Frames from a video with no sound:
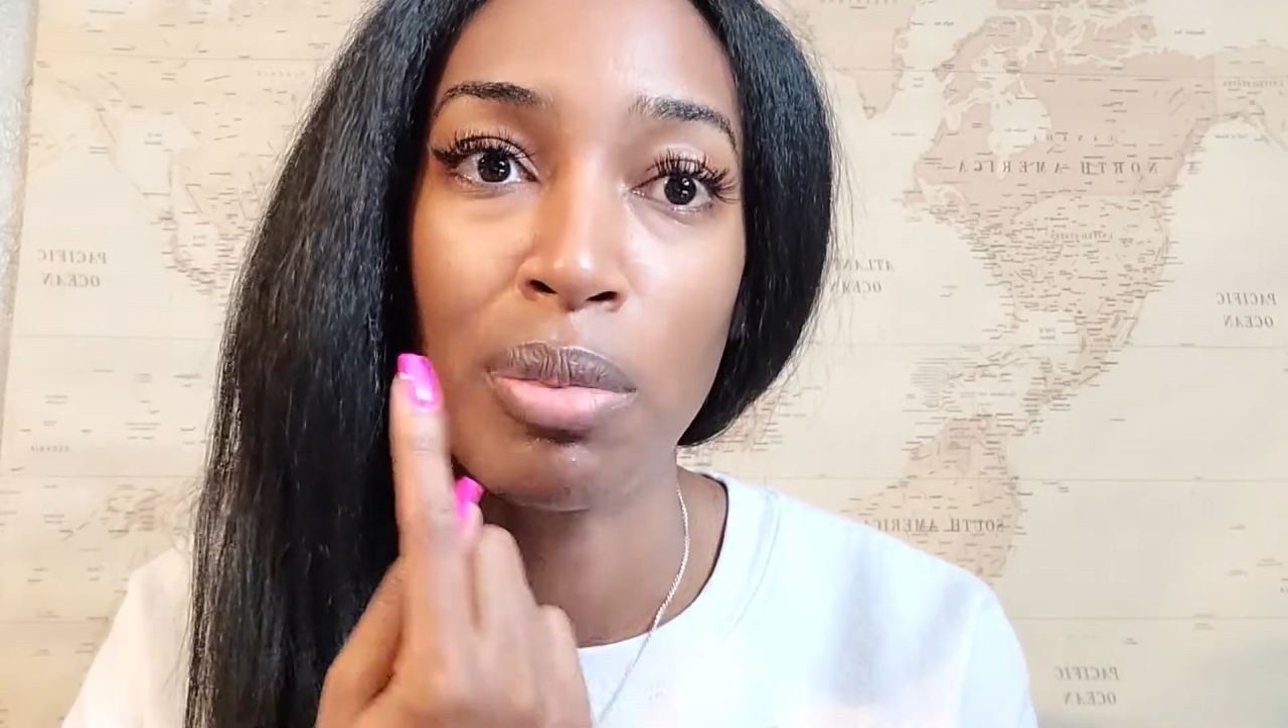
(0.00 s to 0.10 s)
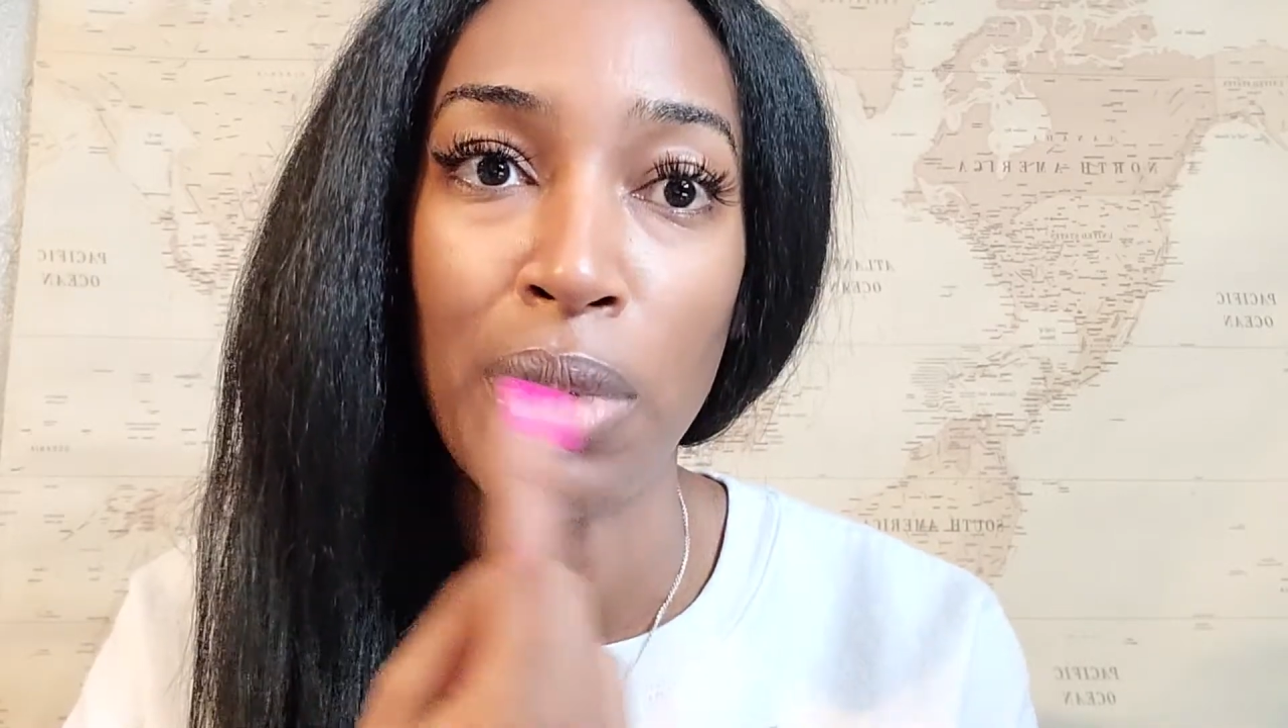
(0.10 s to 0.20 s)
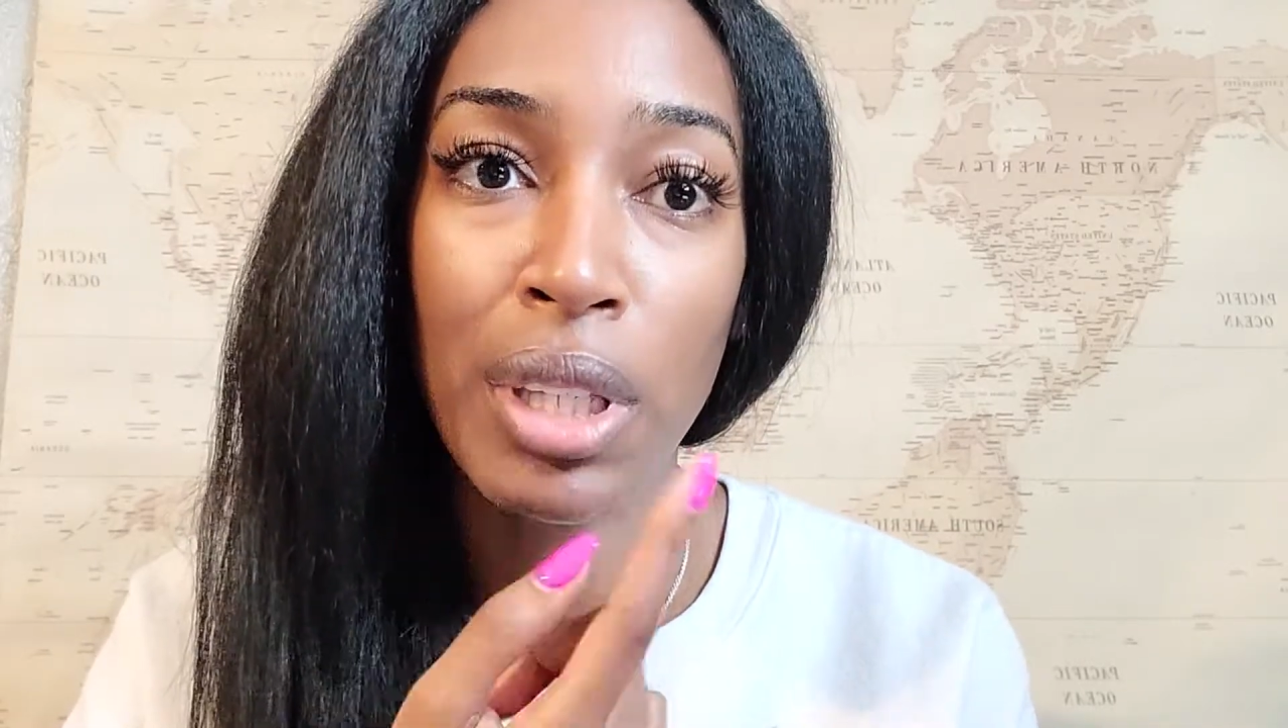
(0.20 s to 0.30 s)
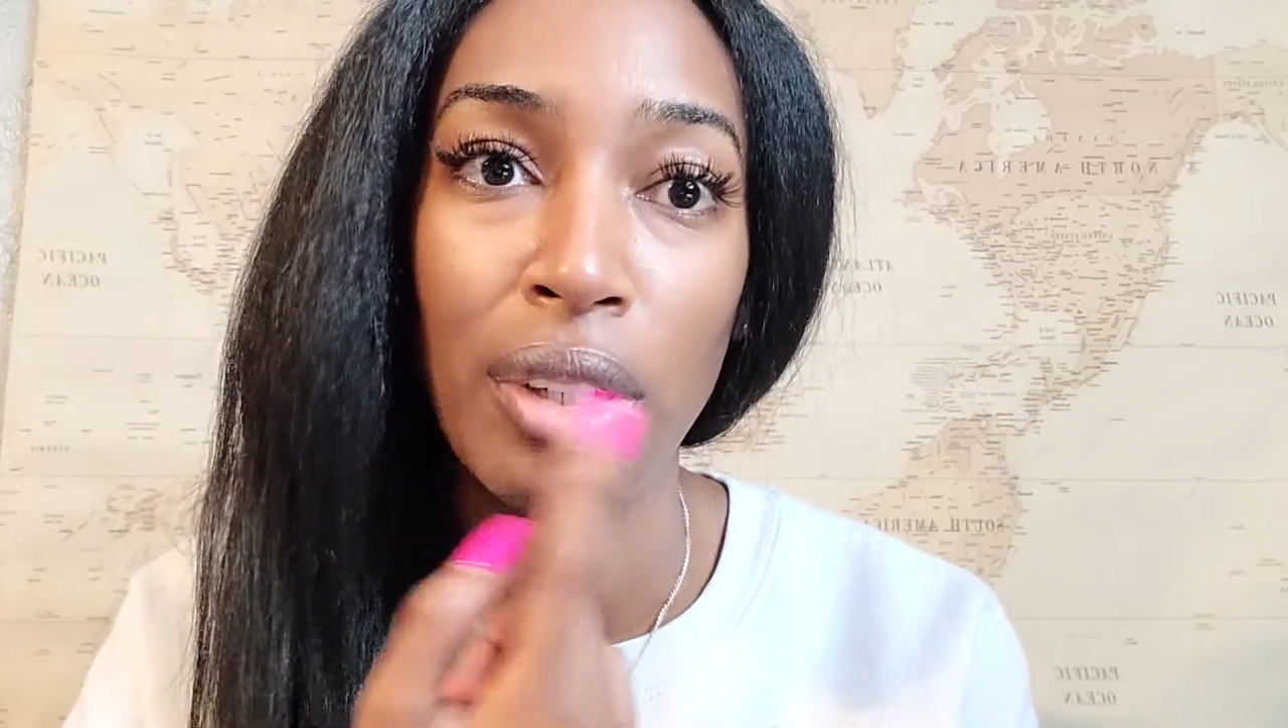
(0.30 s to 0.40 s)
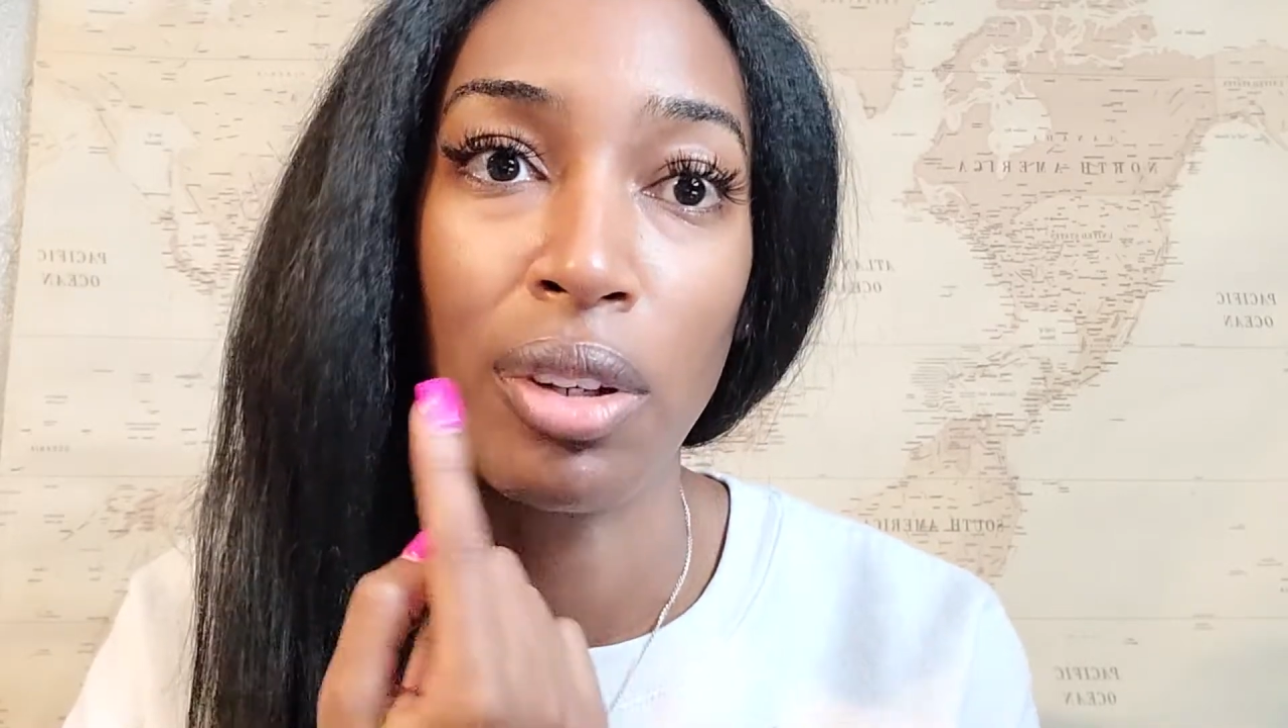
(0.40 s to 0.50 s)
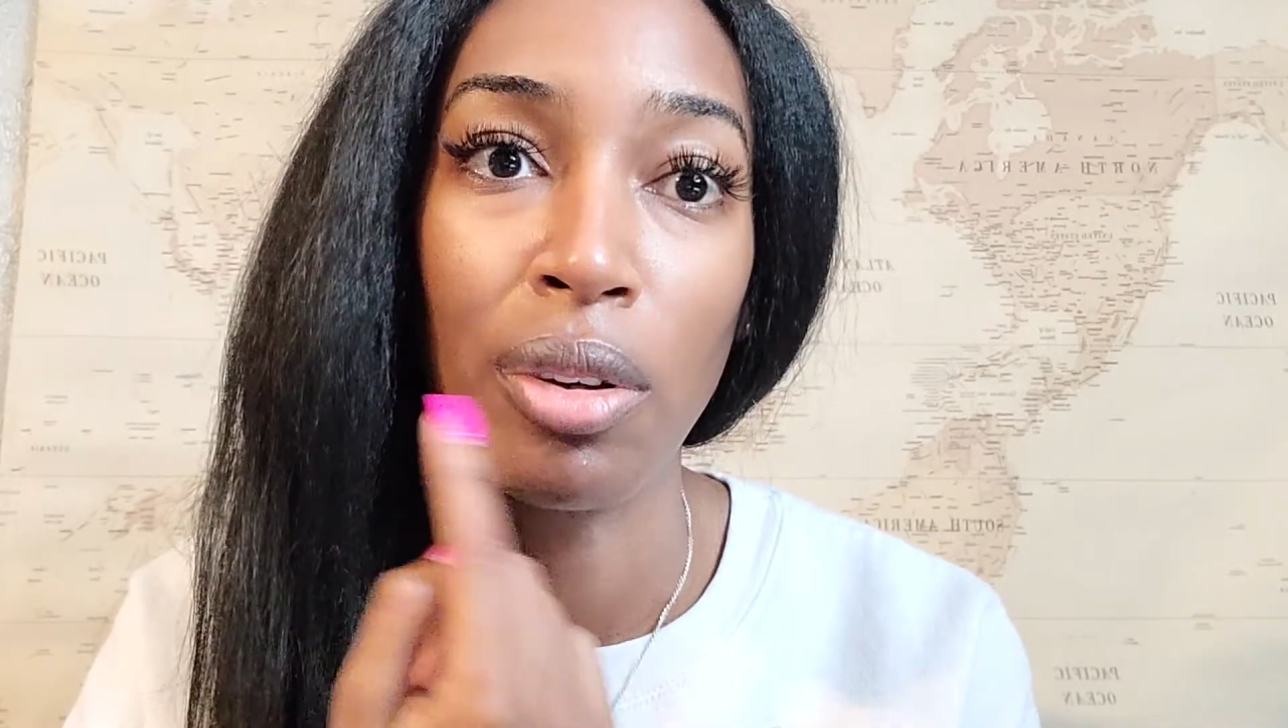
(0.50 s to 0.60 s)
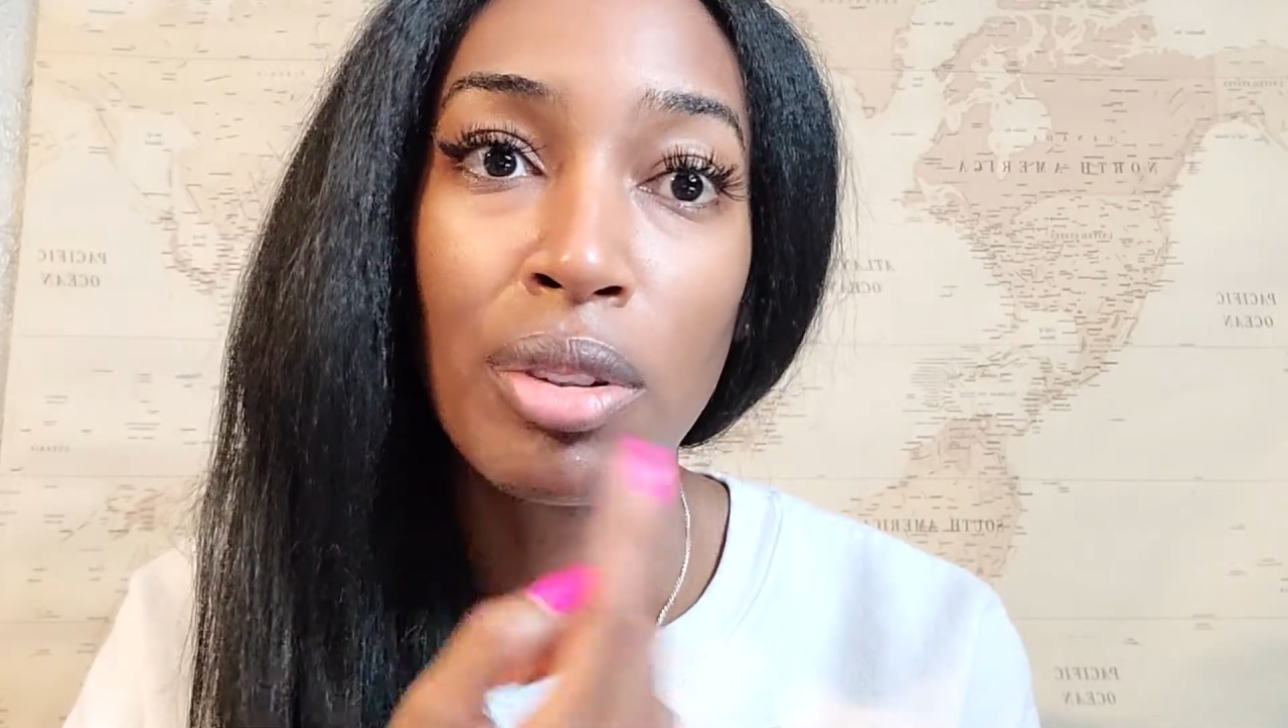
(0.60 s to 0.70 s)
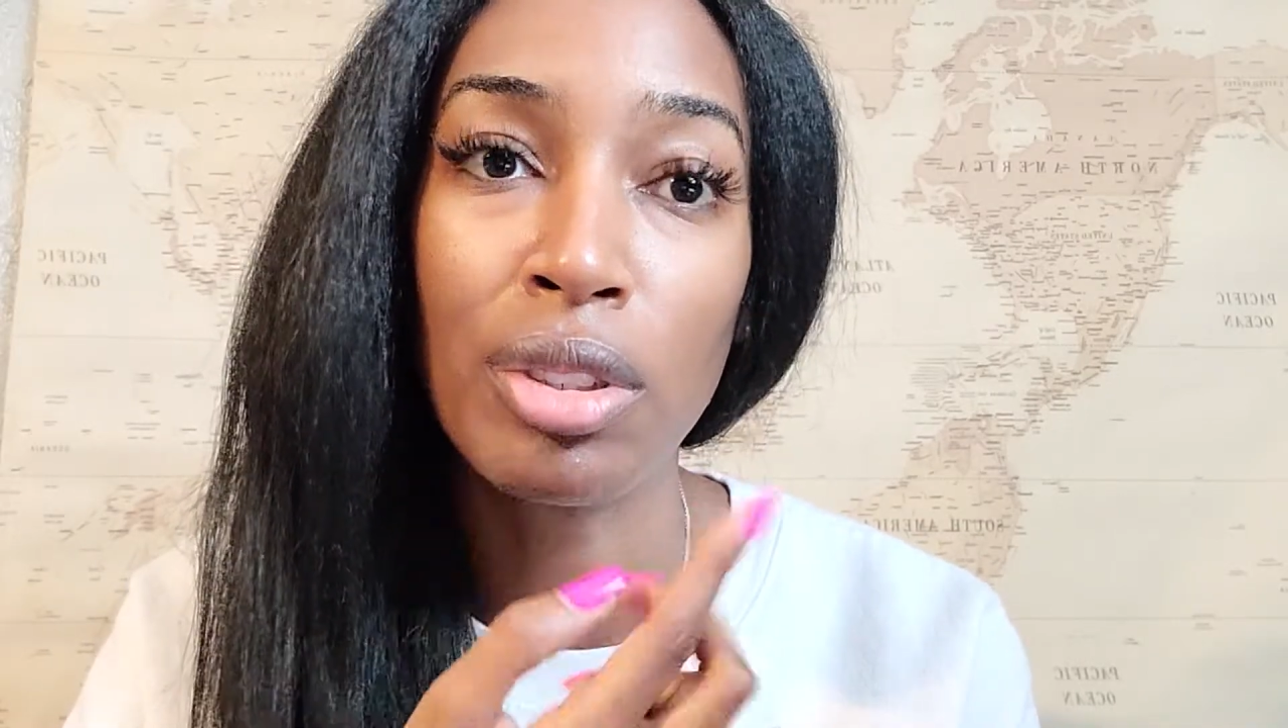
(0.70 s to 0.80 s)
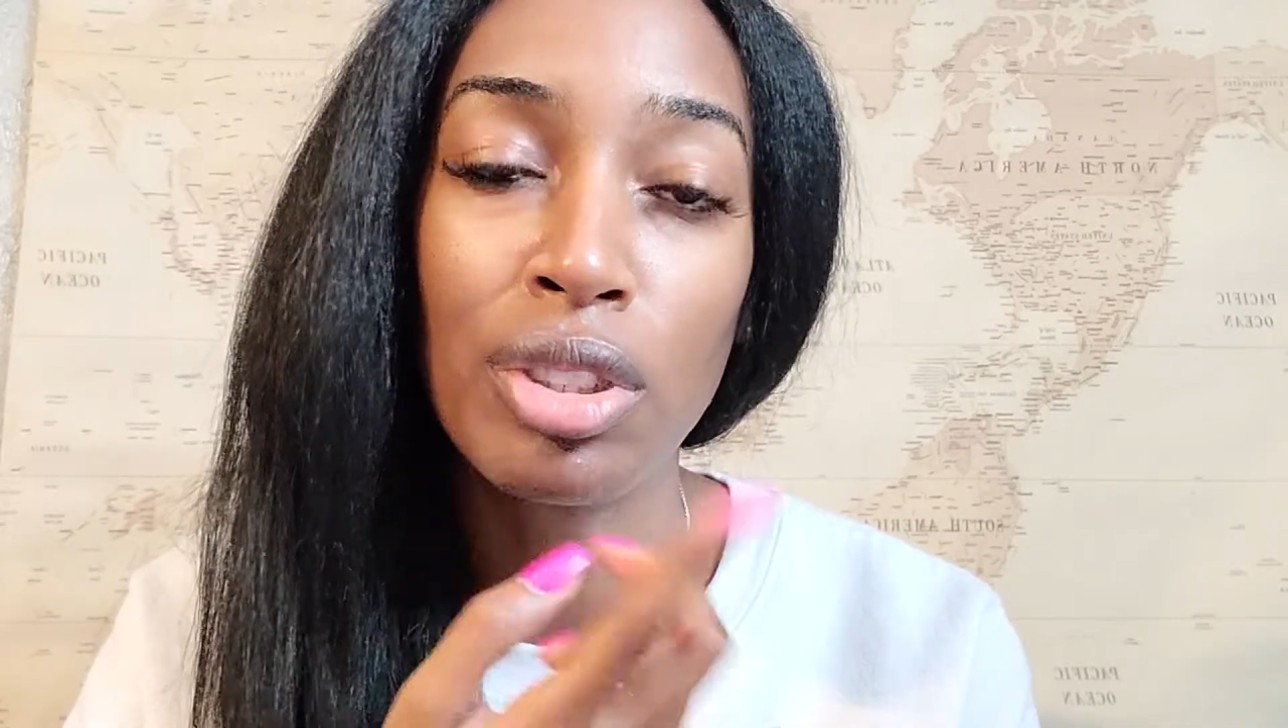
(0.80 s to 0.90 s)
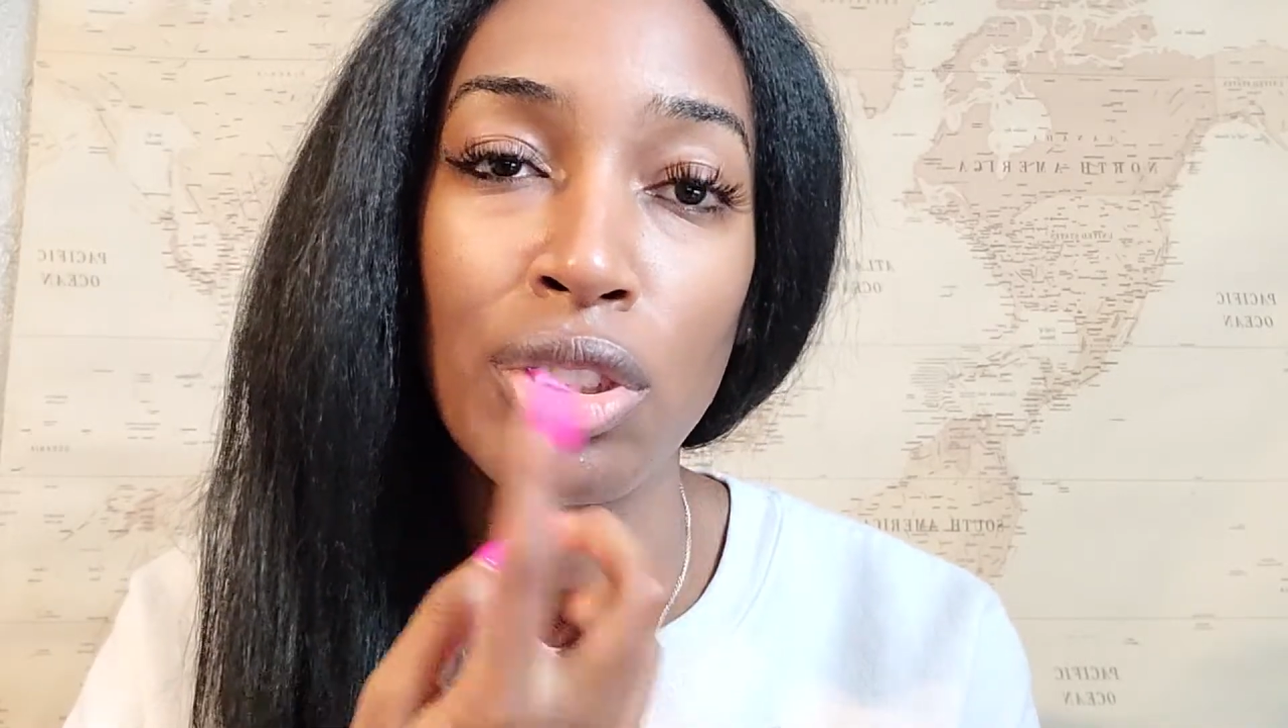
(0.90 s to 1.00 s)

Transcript: to peel